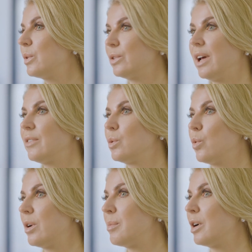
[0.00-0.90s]
don't have to
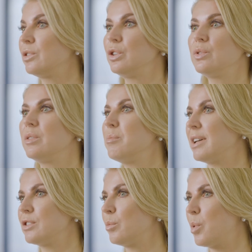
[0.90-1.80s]
worry about using
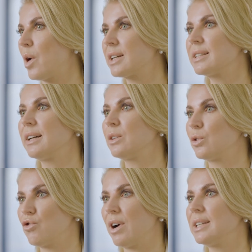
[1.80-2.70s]
benzoyl peroxide
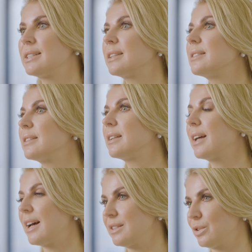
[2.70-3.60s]
or drying
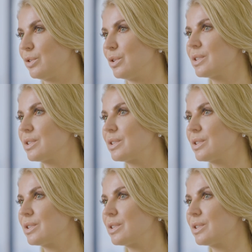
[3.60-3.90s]
salicylic acid on your